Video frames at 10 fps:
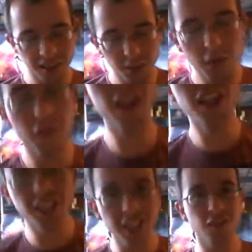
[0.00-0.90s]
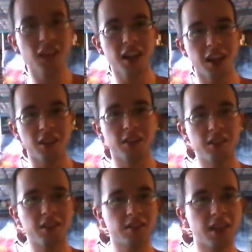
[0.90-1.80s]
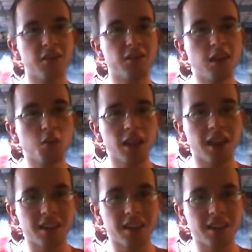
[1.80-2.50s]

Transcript: Let me finish this video. So your friends want